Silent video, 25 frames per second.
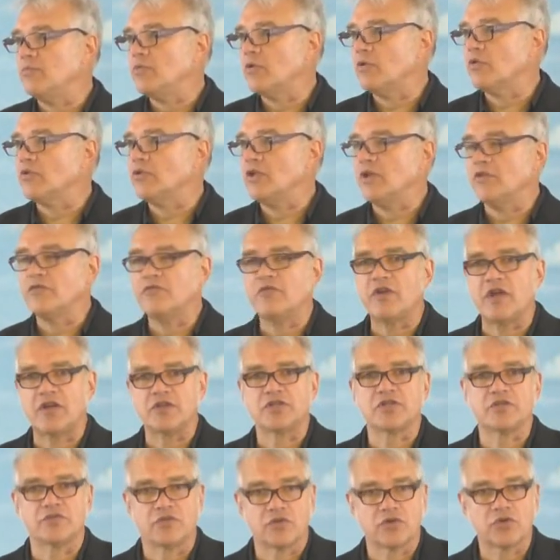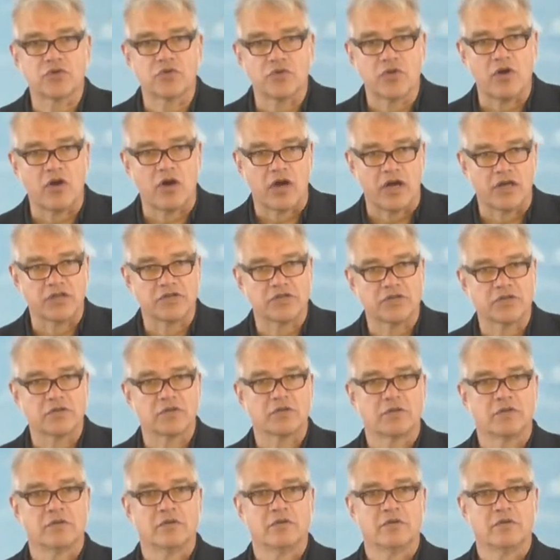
bore the offense of the cross,